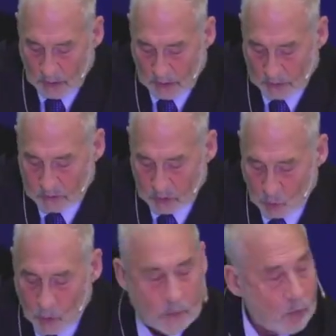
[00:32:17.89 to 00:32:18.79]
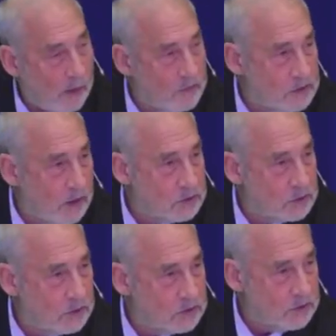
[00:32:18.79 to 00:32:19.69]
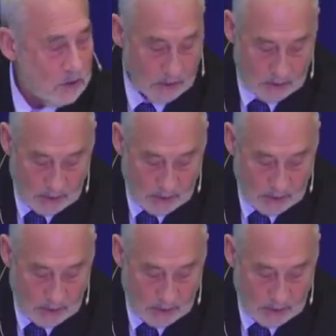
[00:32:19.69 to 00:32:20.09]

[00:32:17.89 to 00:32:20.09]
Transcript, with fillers: uh, to quick privatizations.